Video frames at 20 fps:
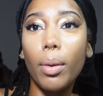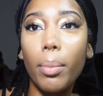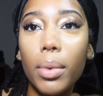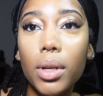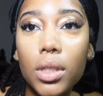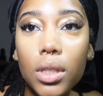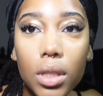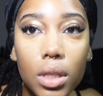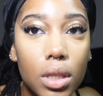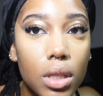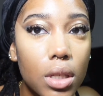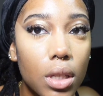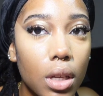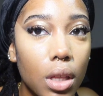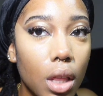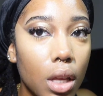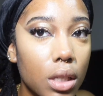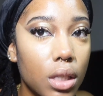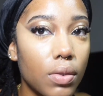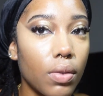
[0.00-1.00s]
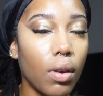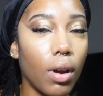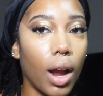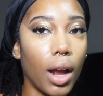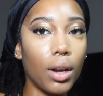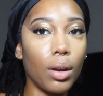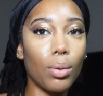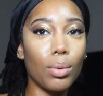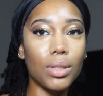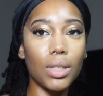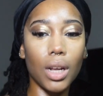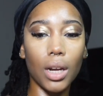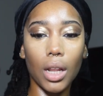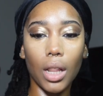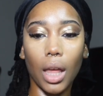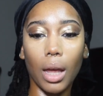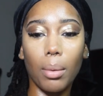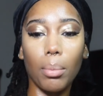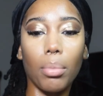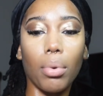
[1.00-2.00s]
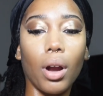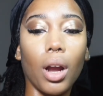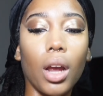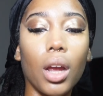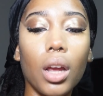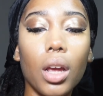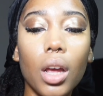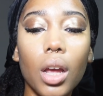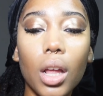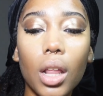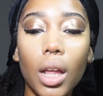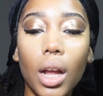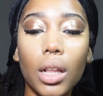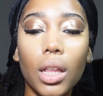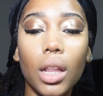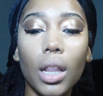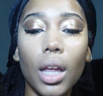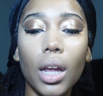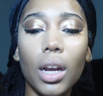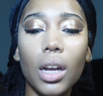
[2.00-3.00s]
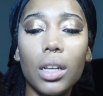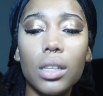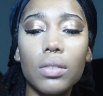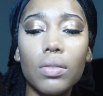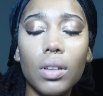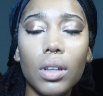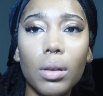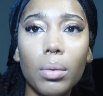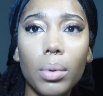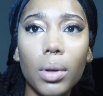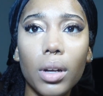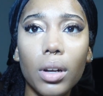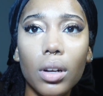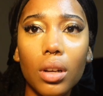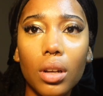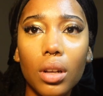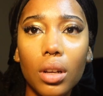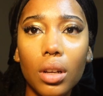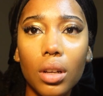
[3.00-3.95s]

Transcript: But she's teed this to I know it's kind of like bright. Like the lighting's really weird.